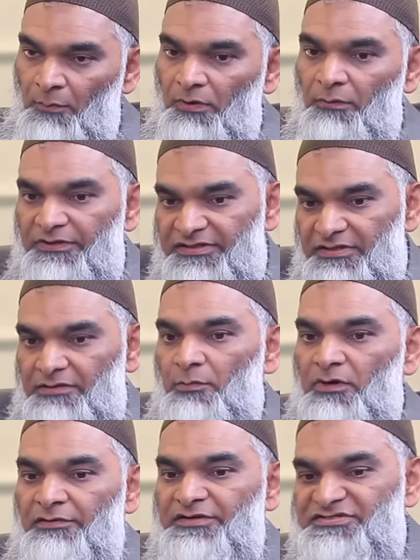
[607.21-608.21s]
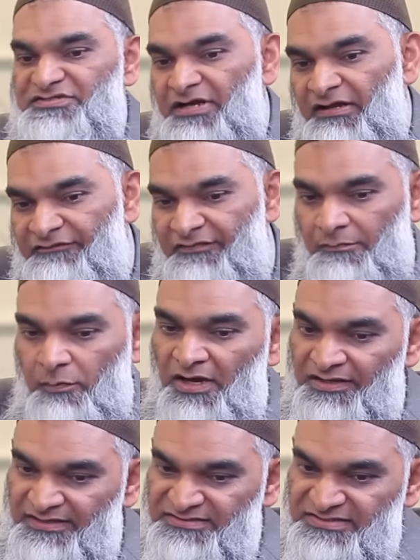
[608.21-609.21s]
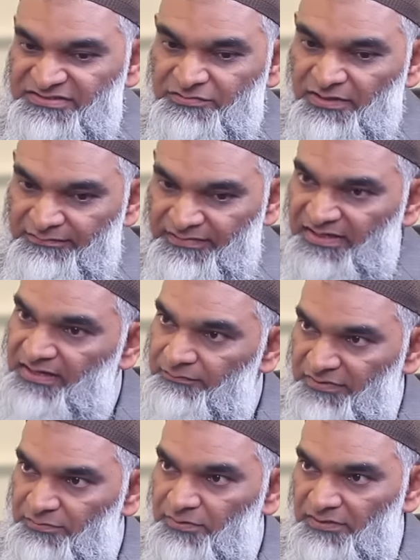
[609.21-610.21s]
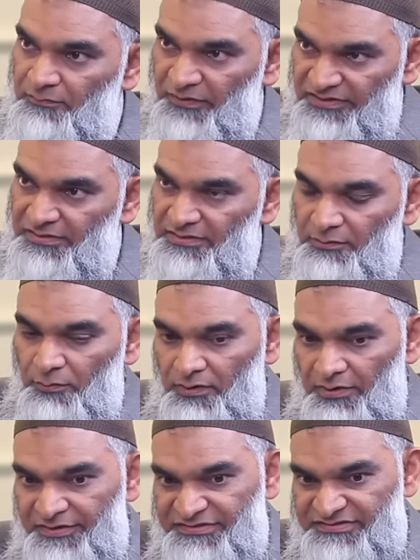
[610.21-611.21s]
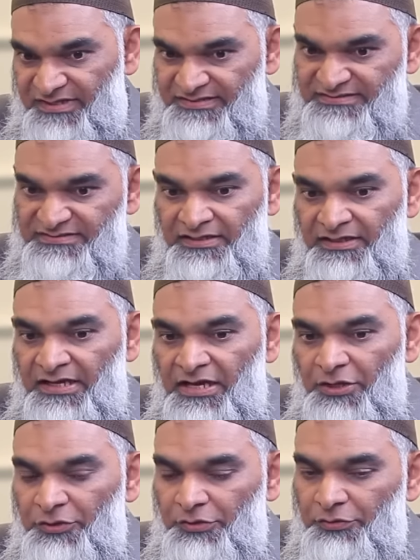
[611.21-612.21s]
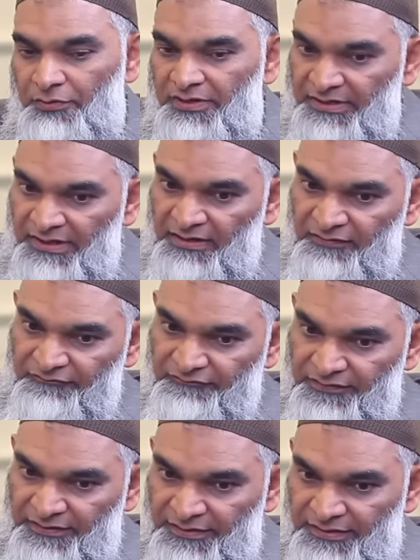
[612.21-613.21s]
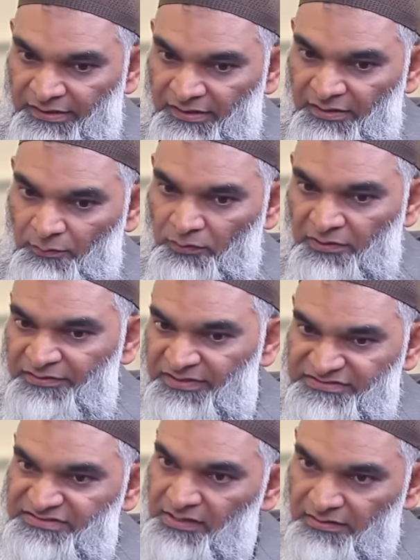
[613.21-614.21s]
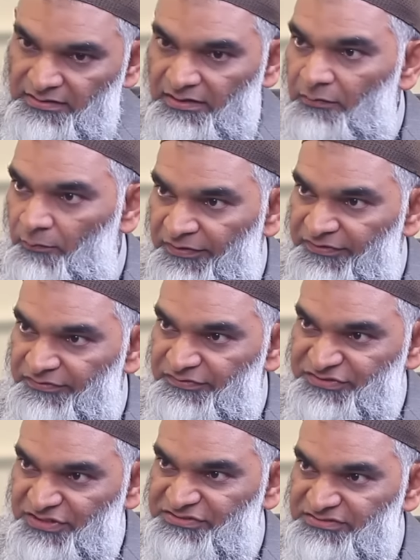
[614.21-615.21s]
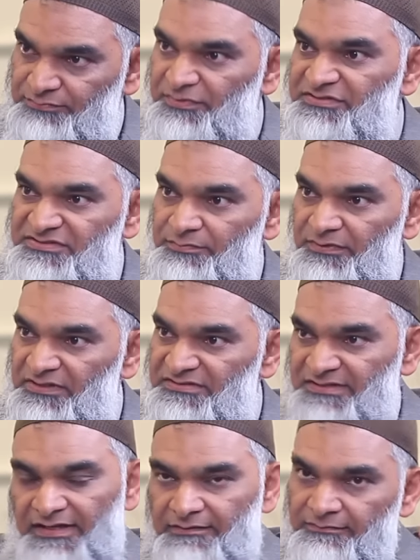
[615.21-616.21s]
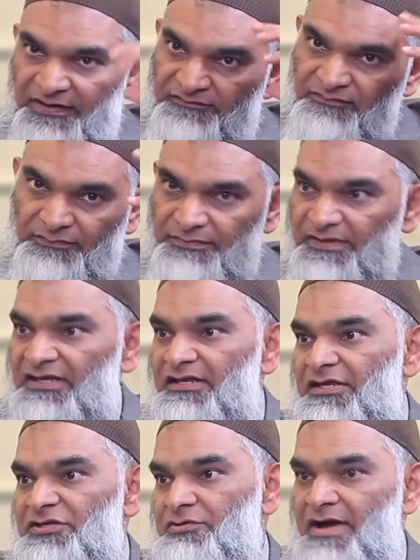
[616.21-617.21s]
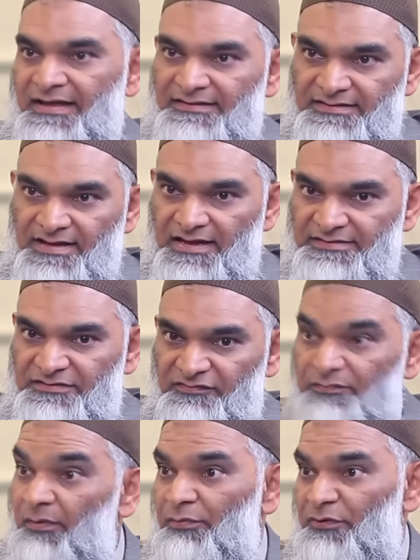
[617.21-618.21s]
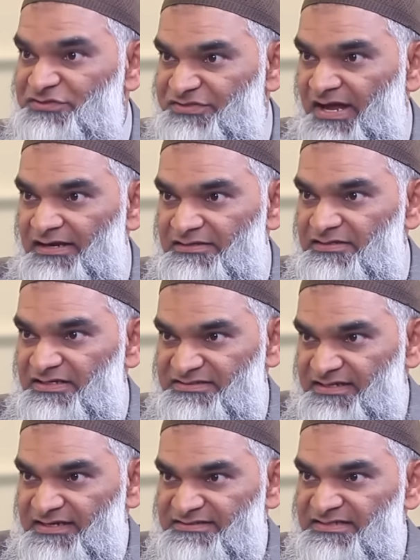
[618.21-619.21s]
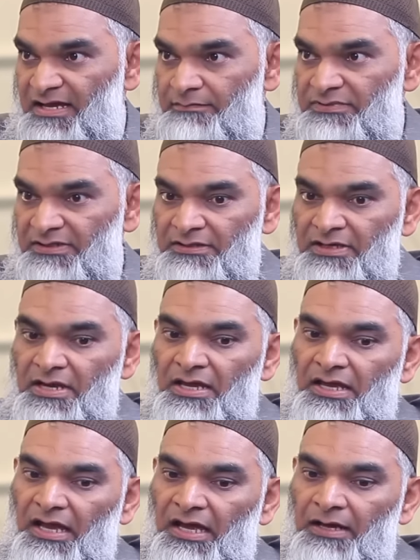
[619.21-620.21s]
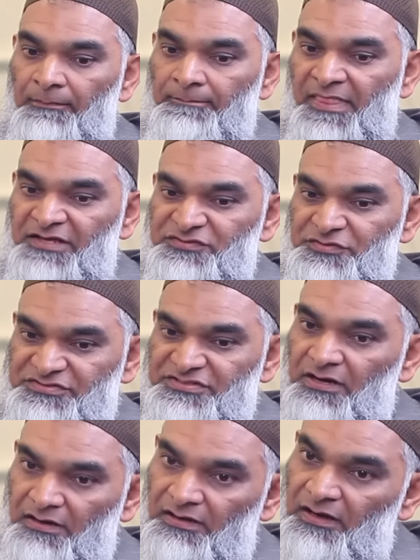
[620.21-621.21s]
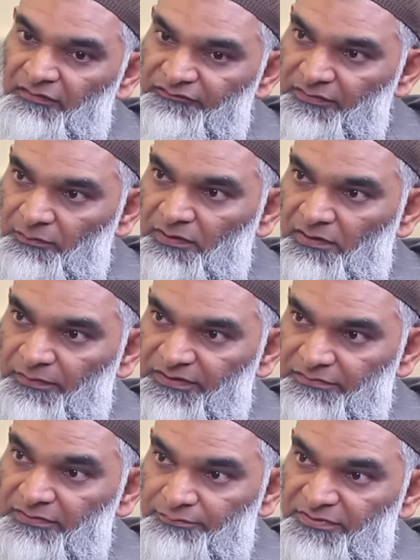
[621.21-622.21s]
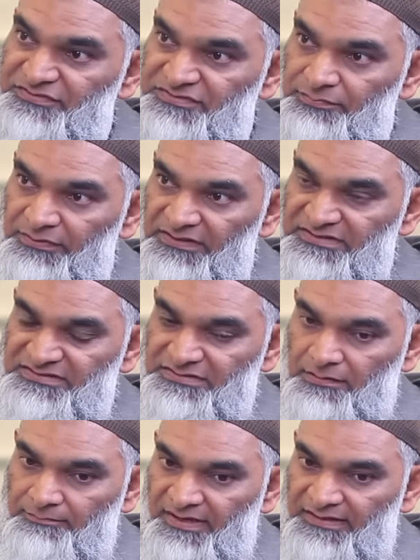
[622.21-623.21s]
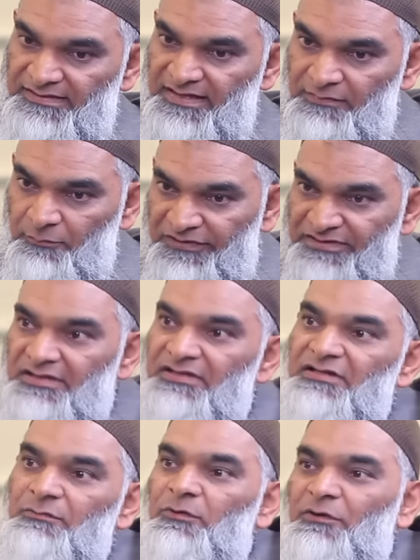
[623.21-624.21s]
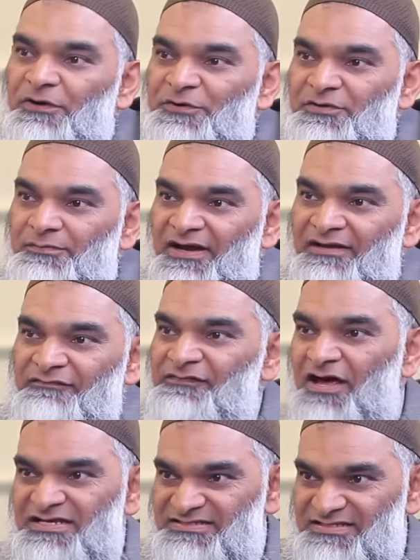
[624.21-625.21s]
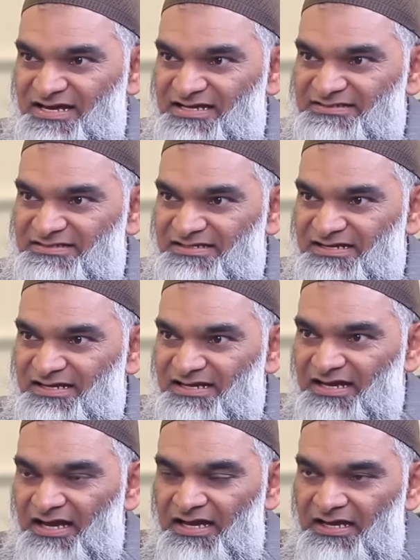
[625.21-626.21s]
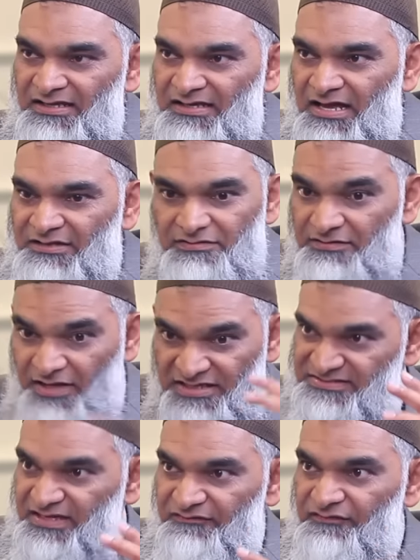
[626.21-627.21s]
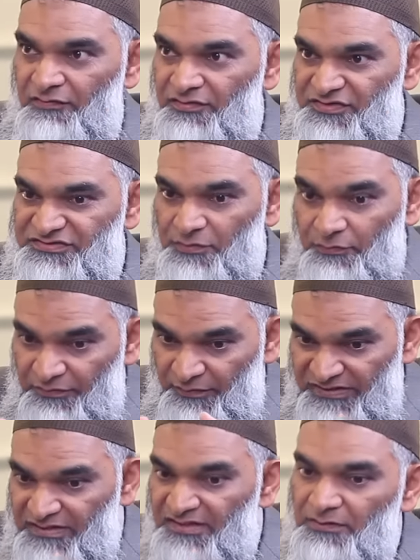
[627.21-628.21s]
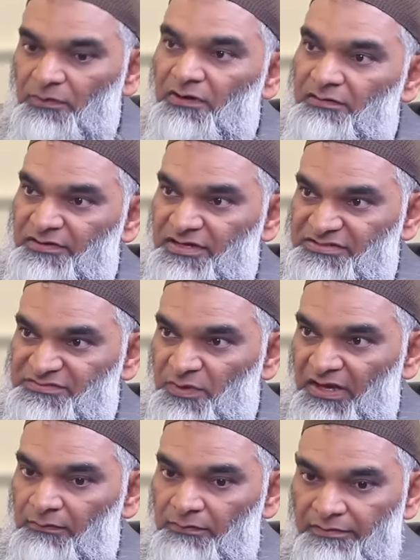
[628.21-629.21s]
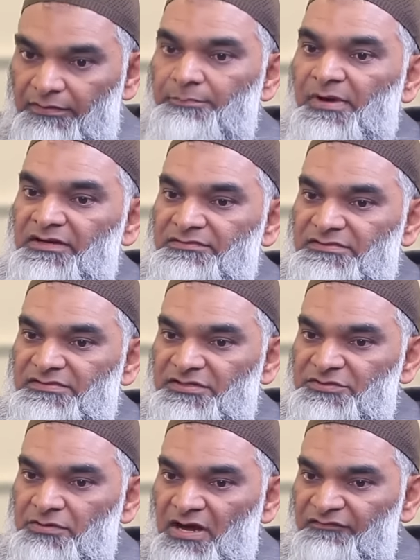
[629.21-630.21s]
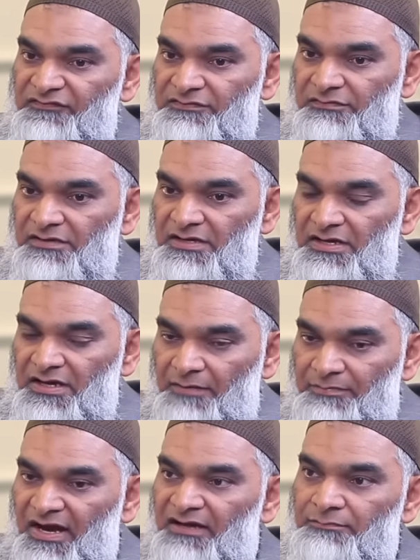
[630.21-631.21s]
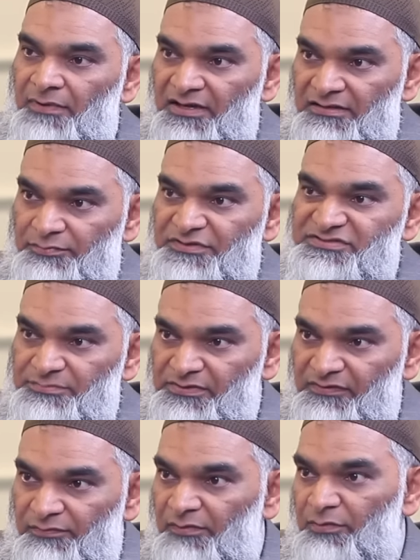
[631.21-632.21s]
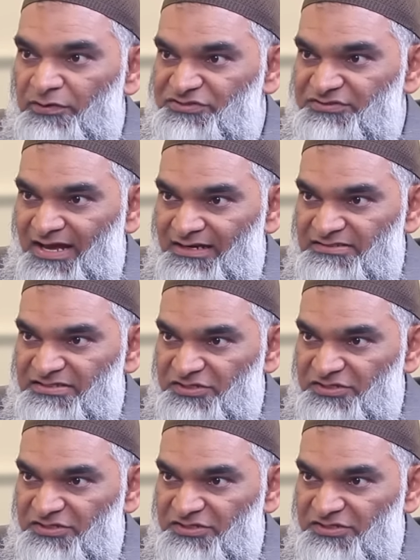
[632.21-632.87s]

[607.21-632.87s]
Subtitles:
Well, within the war itself, why it is described again within the war is that you can have a war that started out with just principles, like right from the beginning you had the idea of proportionality as an example. So you started off the war with good principles, but then within the war you might have lost that. And lost that focus. So within the war as well, we are reminded that you have to abide by the principle of proportionality.